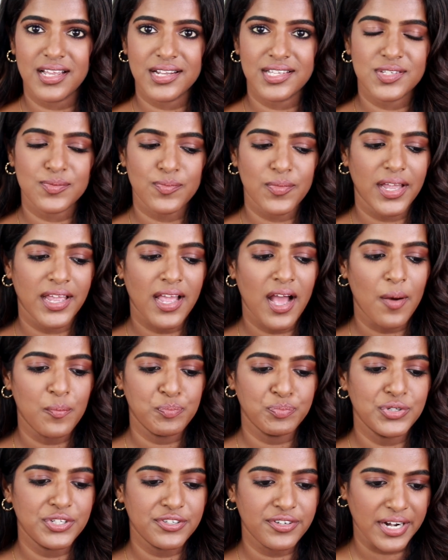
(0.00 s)
That's my
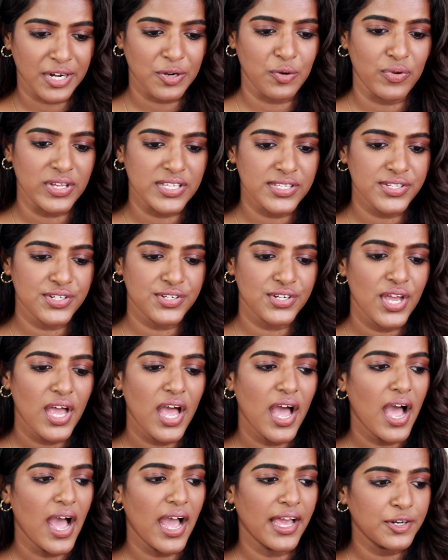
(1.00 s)
humble request.
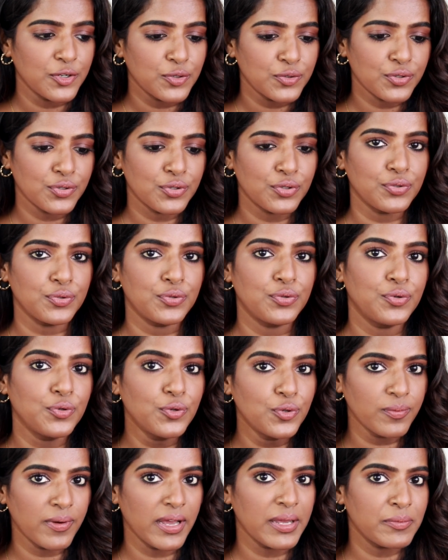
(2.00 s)
I don't know to
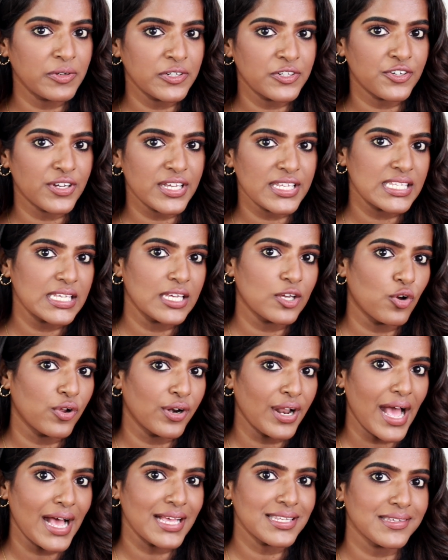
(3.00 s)
whom I'm addressing or
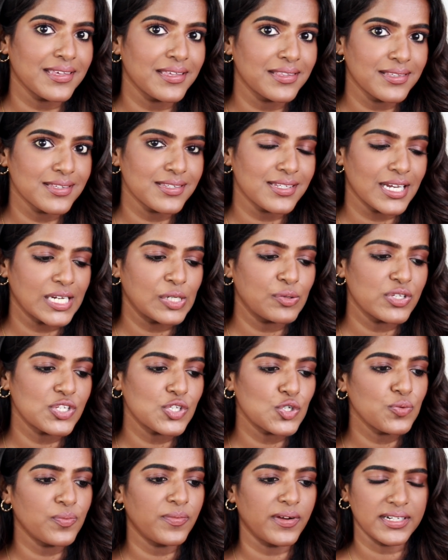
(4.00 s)
asking this
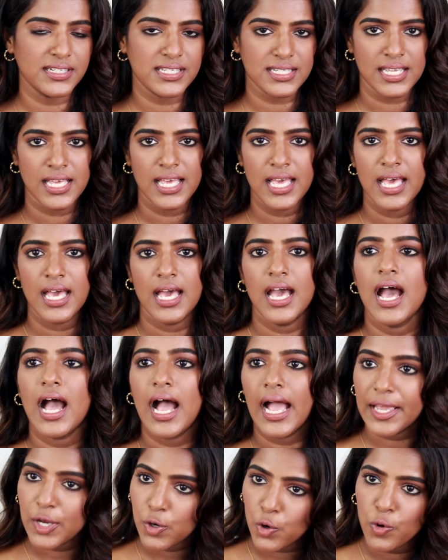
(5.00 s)
request to, but
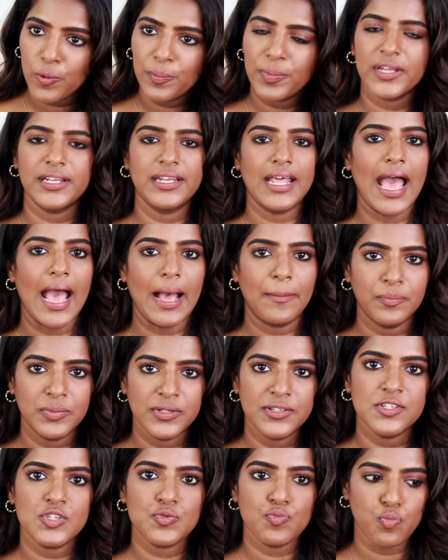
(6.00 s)
I hope it
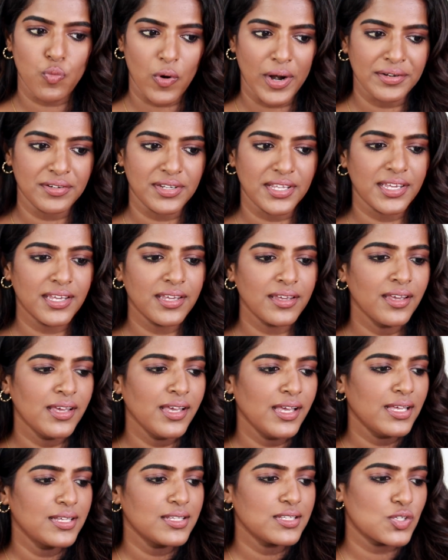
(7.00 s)
happens one day.
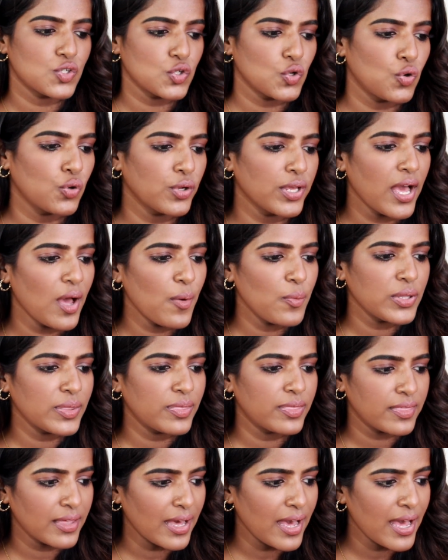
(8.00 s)
So yeah,
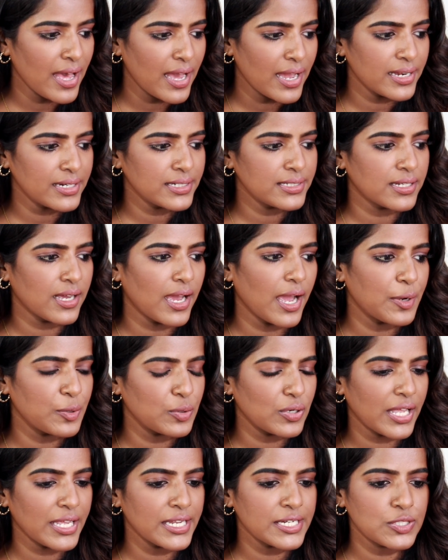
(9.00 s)
with that, I
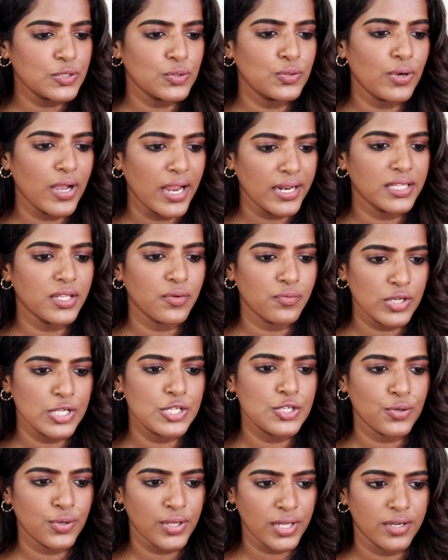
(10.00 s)
would like to end the
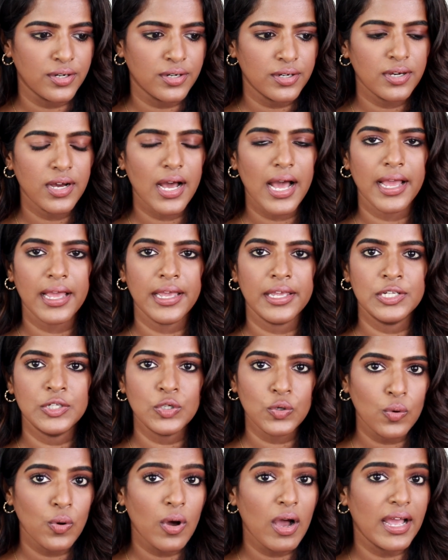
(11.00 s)
video here. I
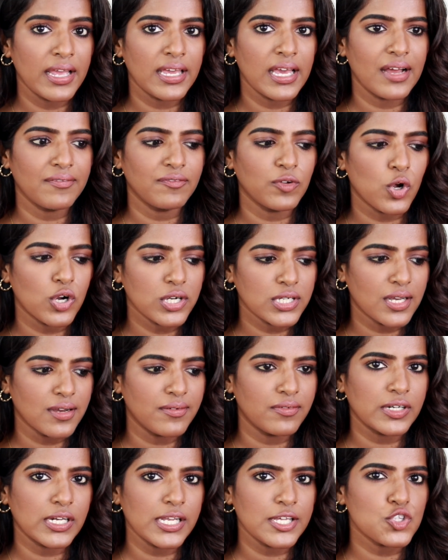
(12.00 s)
know I have not
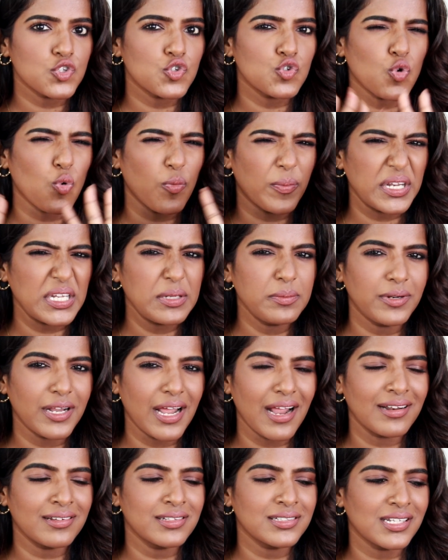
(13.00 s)
covered like so many
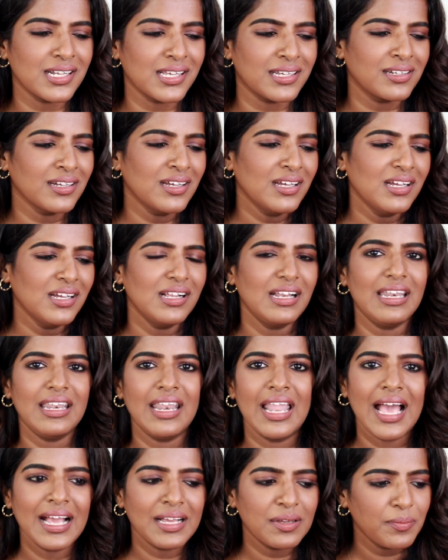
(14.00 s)
brands like
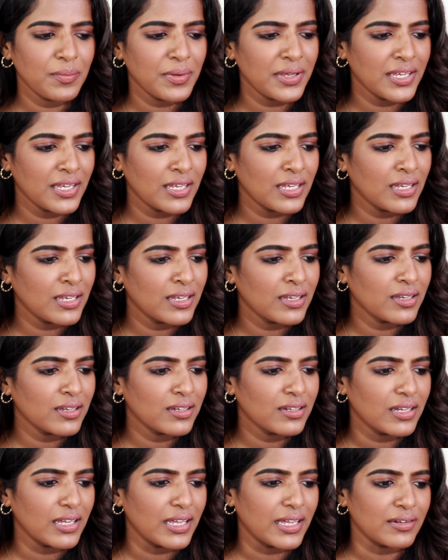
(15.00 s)

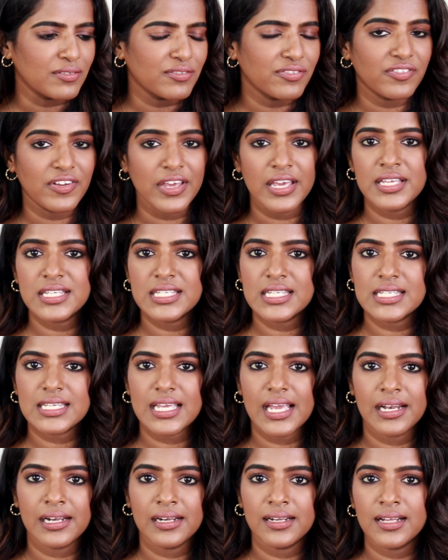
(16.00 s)
Lakme and Favs
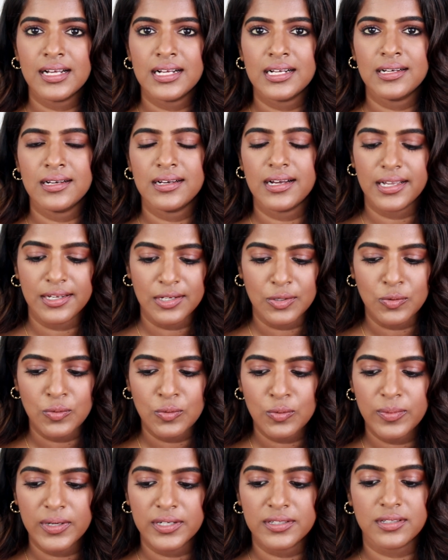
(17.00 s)
Canada, I
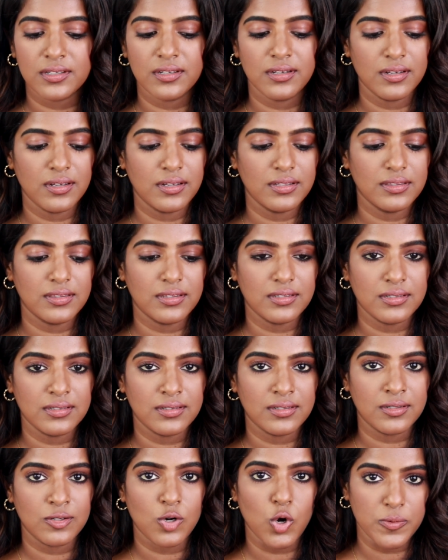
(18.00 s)
know, but the
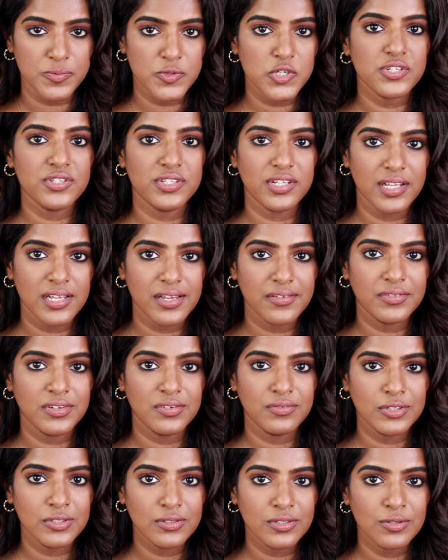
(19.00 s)
options I have
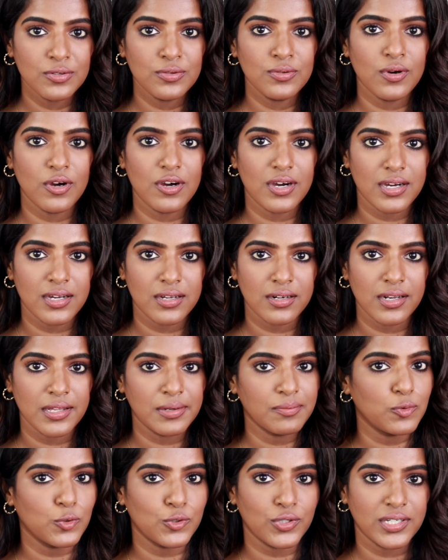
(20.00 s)
given you are
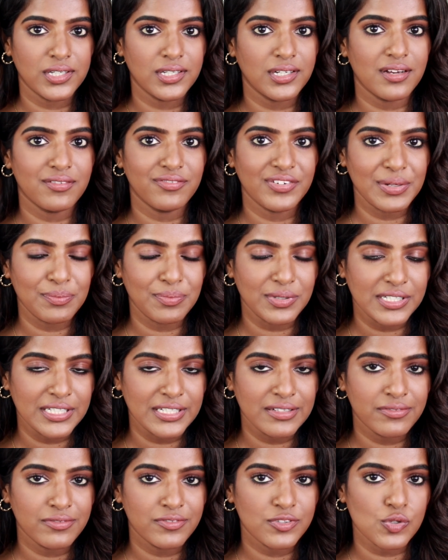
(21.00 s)
like more than enough, I
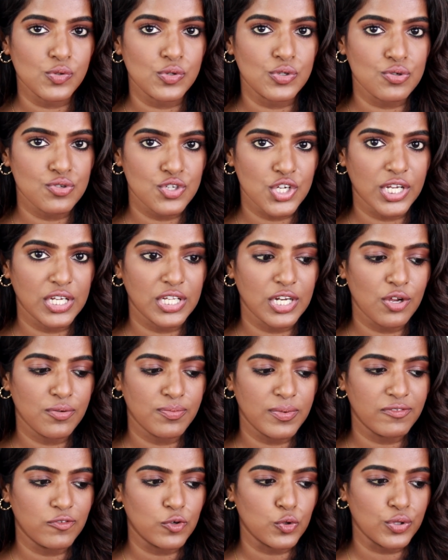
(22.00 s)
believe. So do check it out
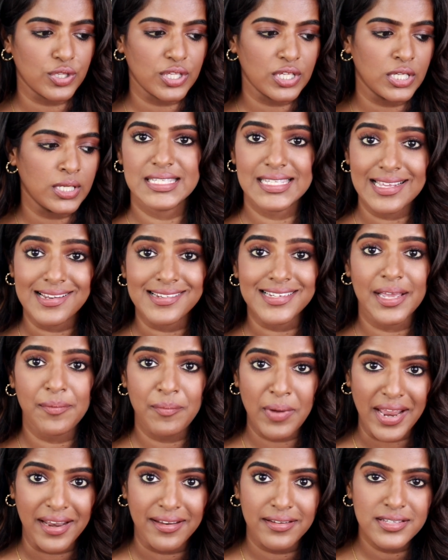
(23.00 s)
before the sale
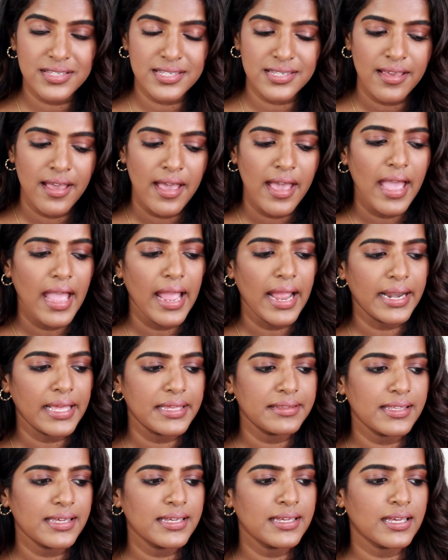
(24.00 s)
time ends. And
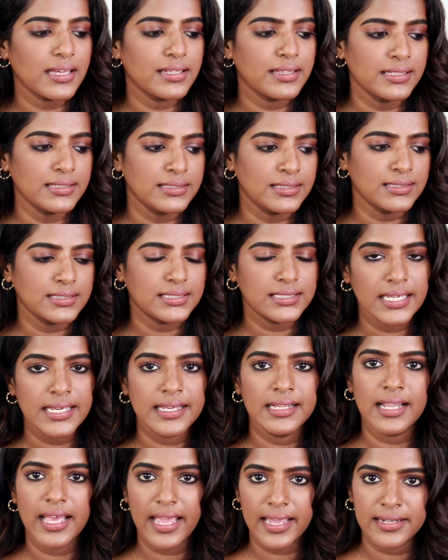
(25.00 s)
I think the
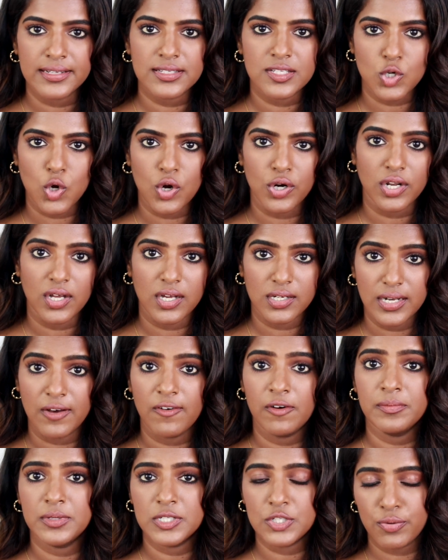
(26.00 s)
sale ends on
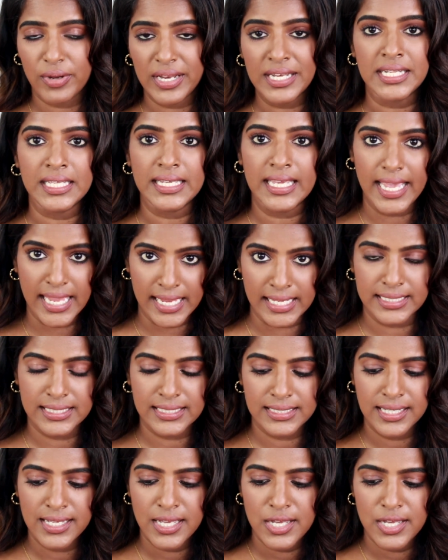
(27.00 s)
November 28th.